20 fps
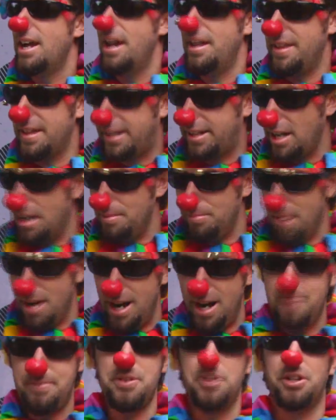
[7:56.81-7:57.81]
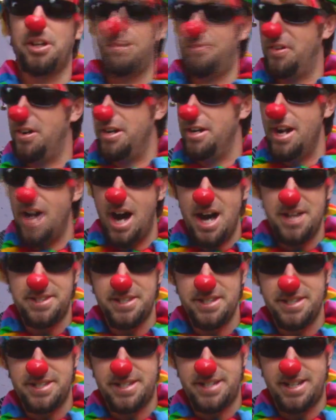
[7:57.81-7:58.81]
and they come running up to you looking for
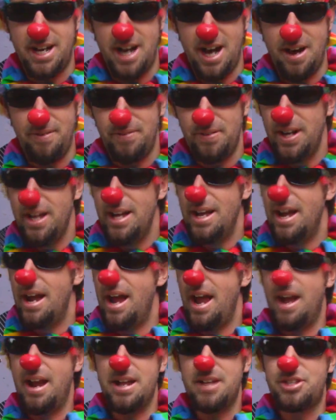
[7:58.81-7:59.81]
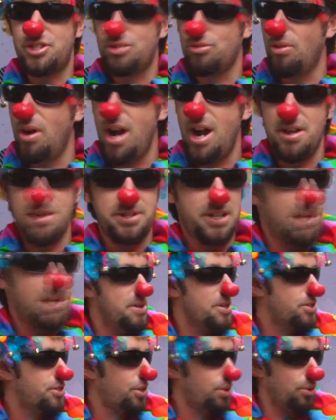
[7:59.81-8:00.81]
nuts and stuff, and I swear there's
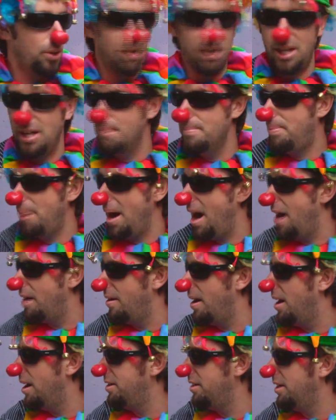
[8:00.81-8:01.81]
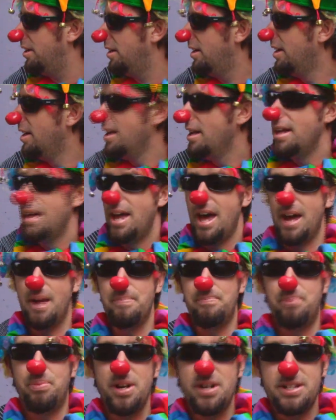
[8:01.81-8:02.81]
a squirrel empire around here,
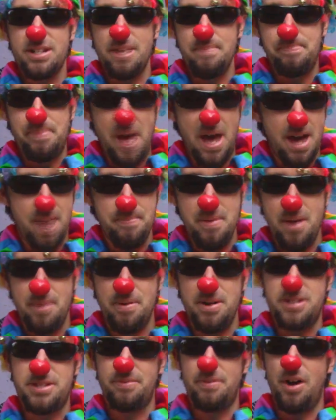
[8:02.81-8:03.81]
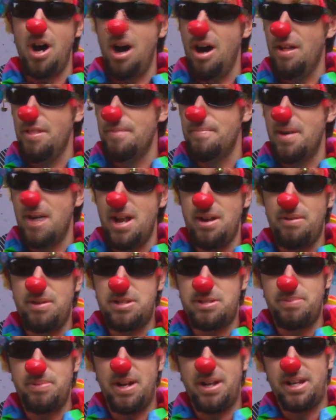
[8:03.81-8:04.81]
and it brings up bad memories of all the money
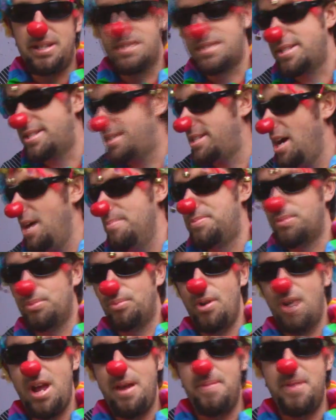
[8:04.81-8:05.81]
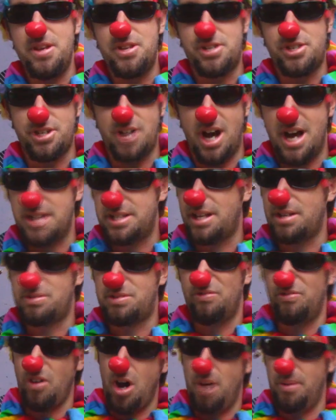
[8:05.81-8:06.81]
we spent on getting Stubs rabies shots. He
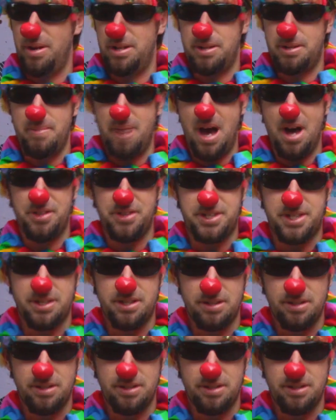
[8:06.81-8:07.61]
goes foaming at the mouth.